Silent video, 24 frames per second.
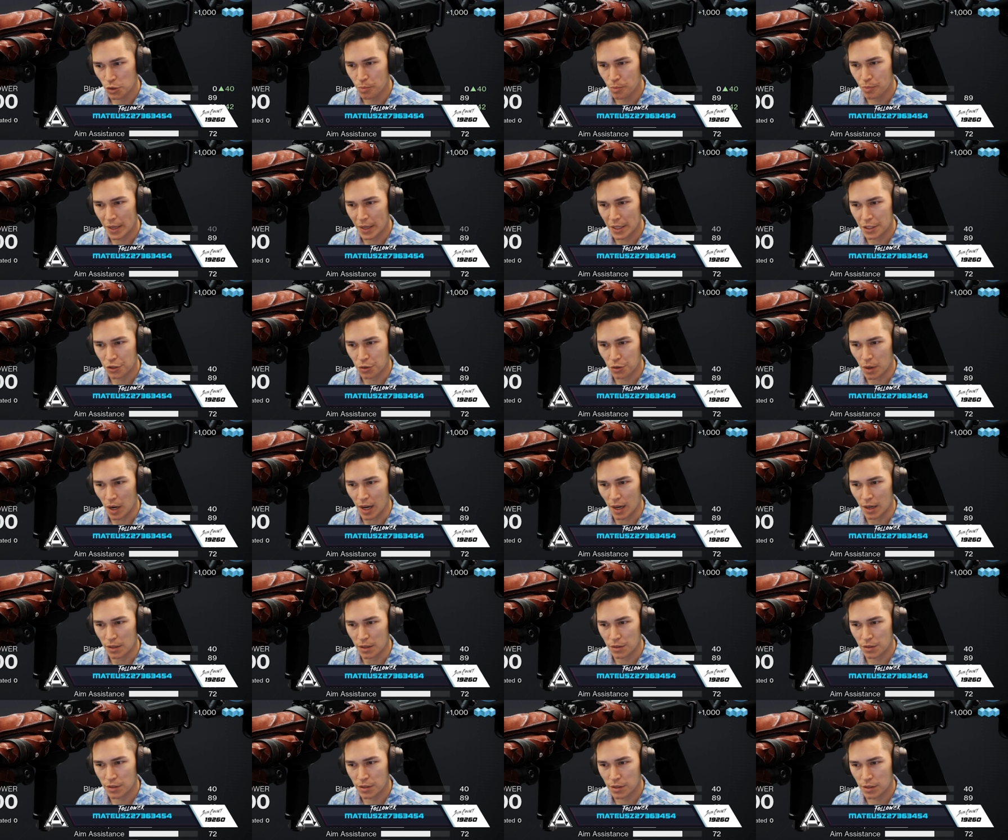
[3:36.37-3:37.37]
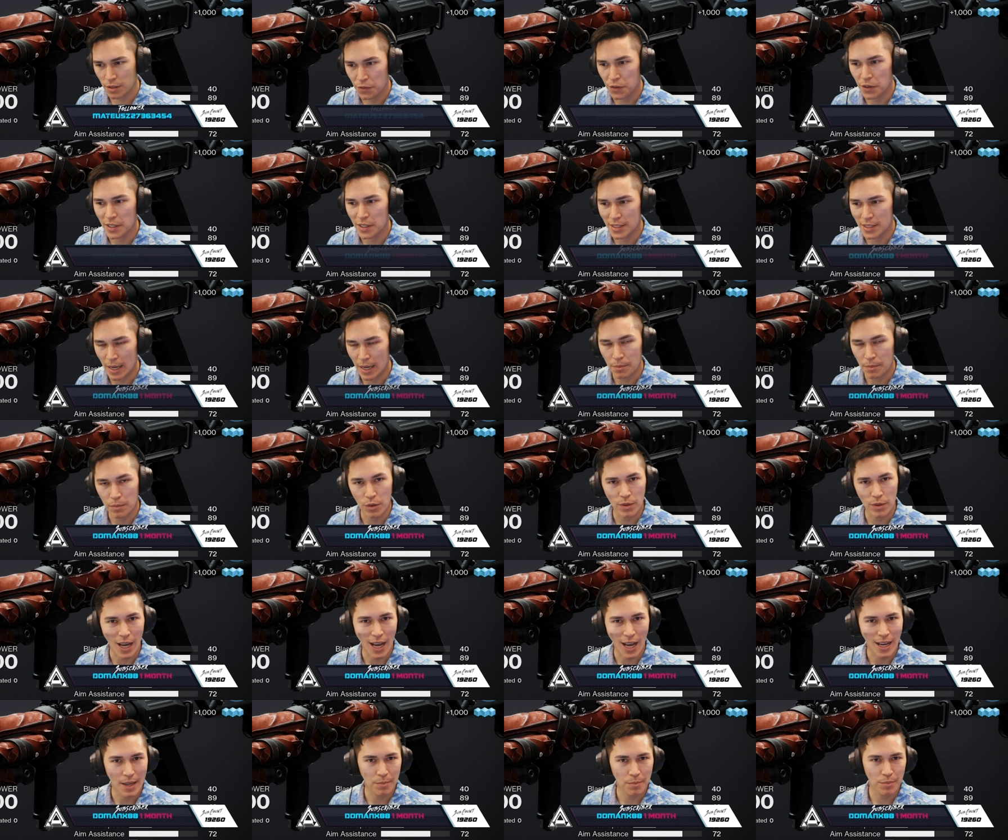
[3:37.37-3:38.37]
You play Trials for depth
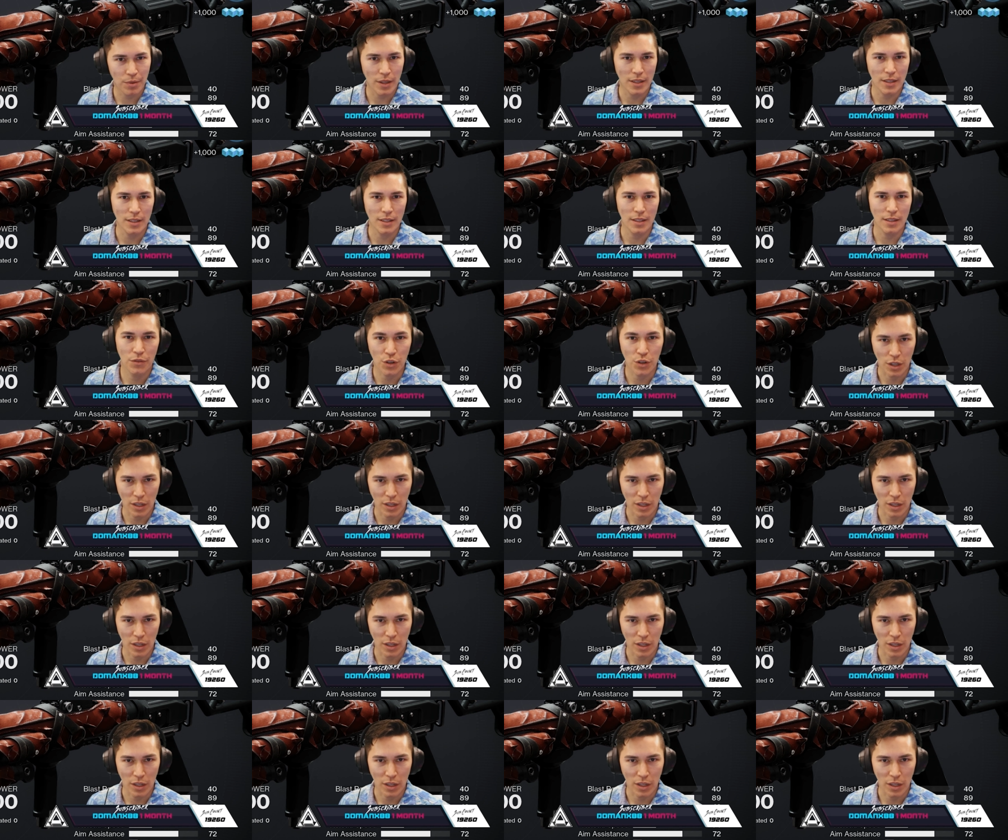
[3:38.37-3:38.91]
loot. I play it for